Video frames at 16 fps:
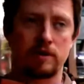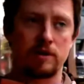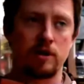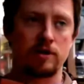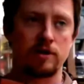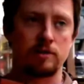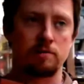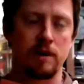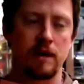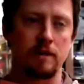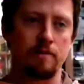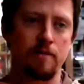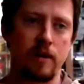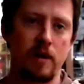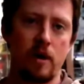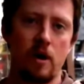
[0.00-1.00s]
so to speak.
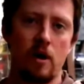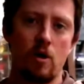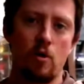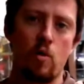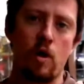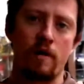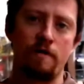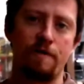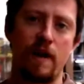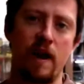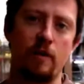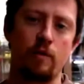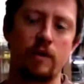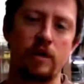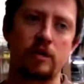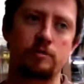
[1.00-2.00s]
What I
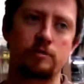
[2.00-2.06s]
found with this